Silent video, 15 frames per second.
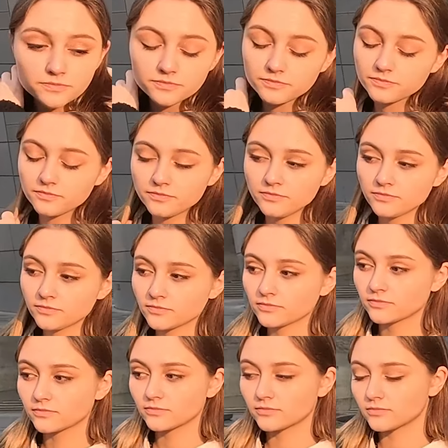
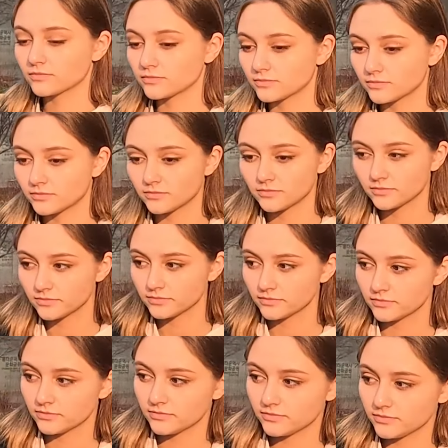
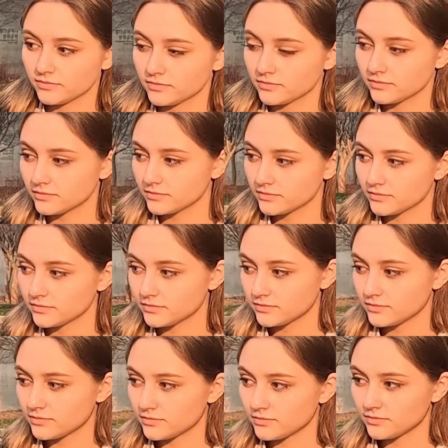
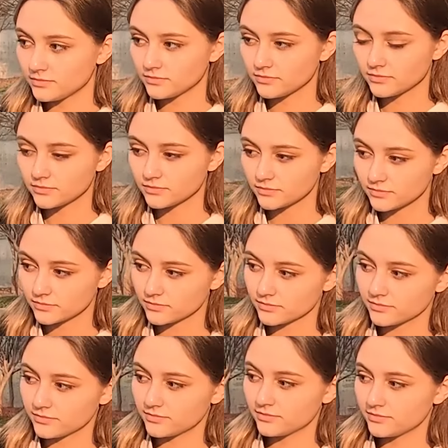(not speaking)